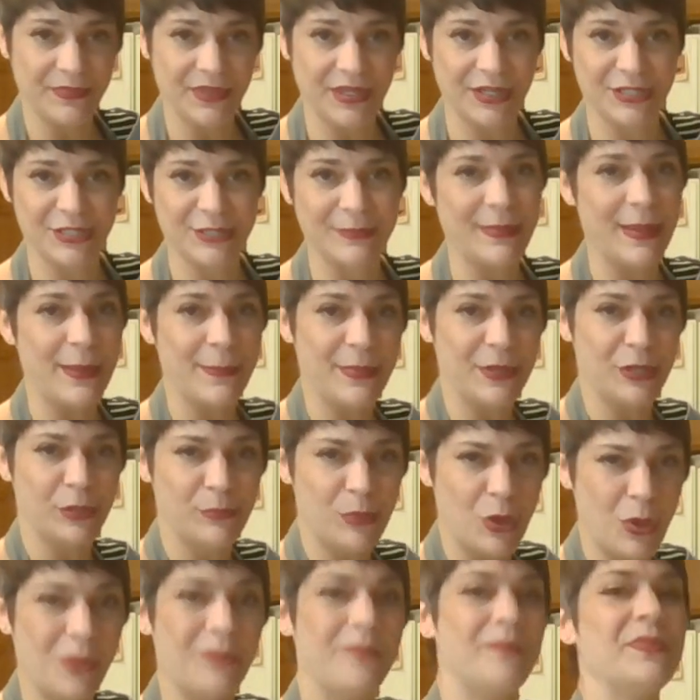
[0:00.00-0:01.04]
into my middle
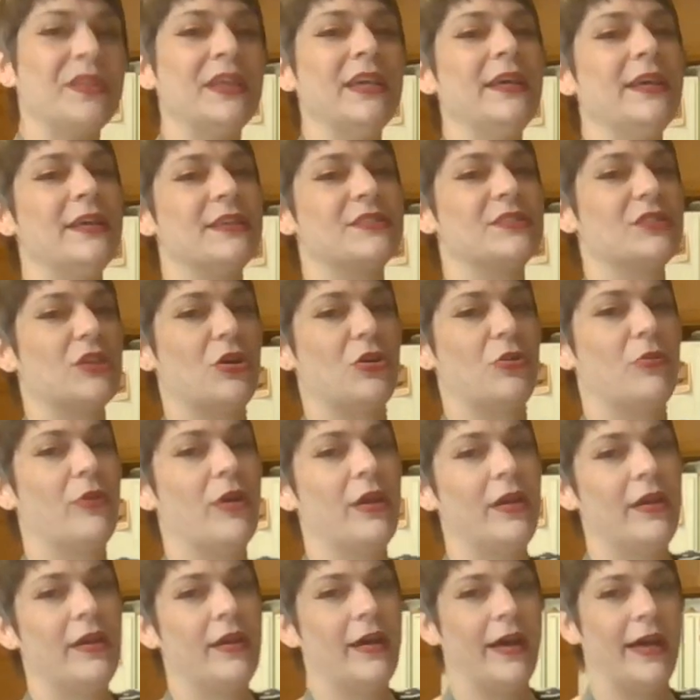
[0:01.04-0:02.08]
bowl, so
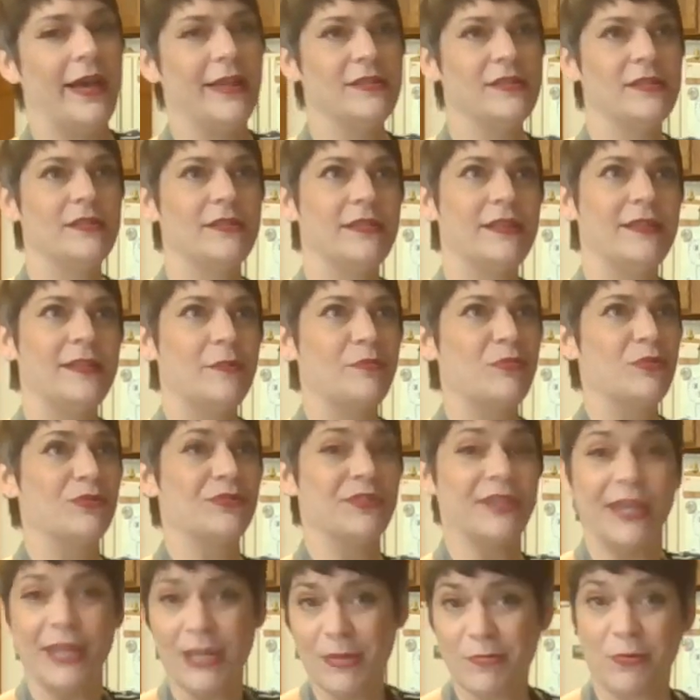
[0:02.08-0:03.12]
I didn't end up
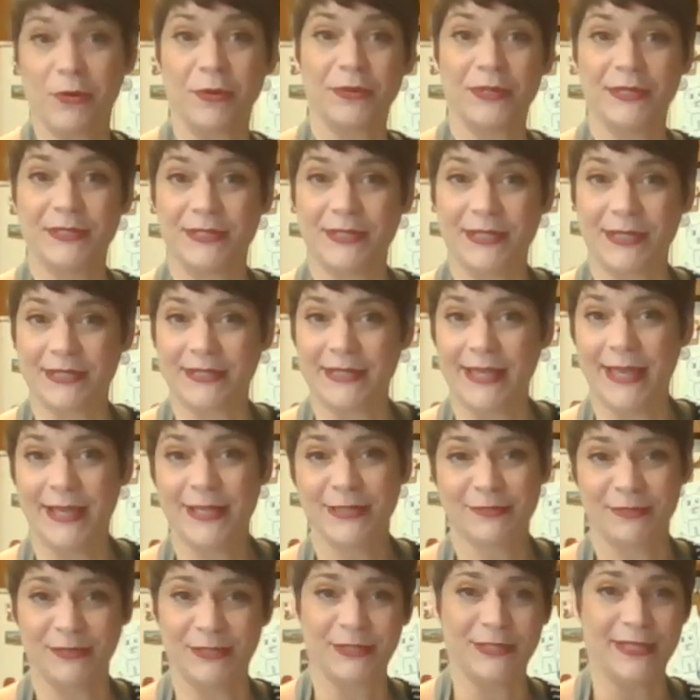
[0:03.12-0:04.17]
using any more than 6
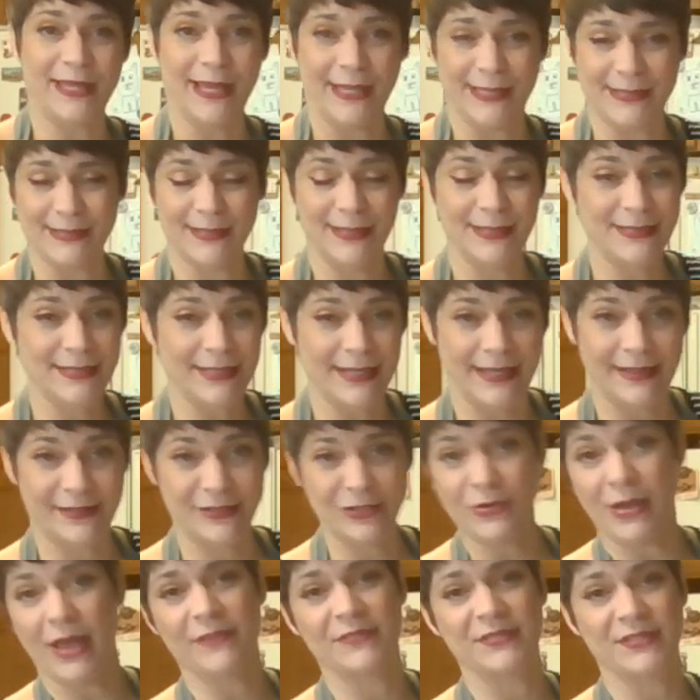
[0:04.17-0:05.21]
eggs, which is excellent. I
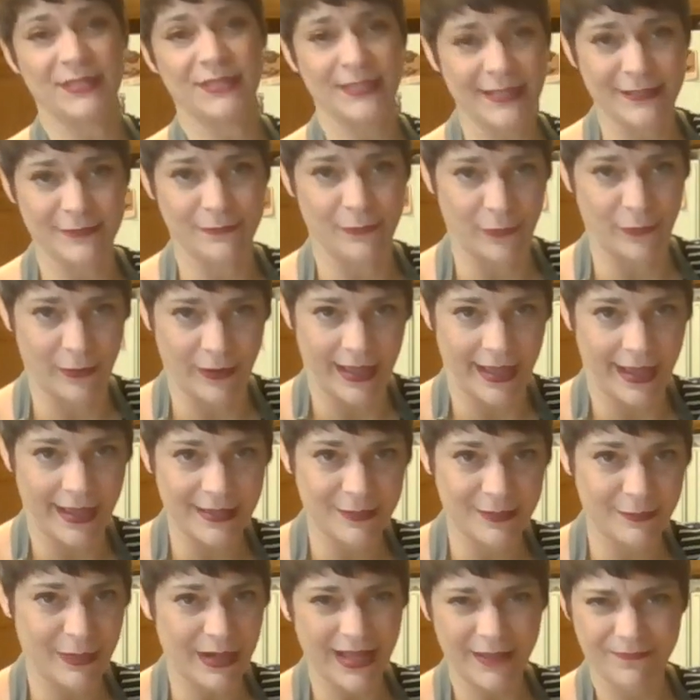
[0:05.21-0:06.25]
do have 6 more
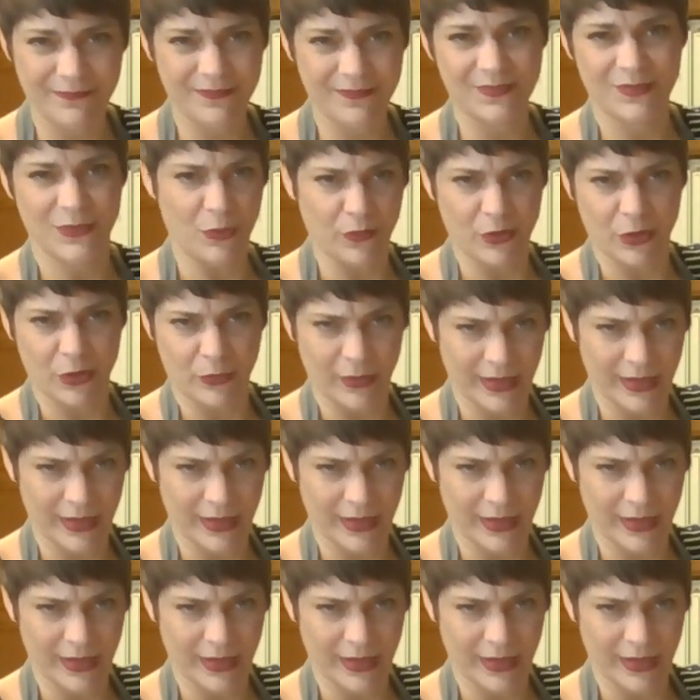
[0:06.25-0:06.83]
eggs, but I don't want to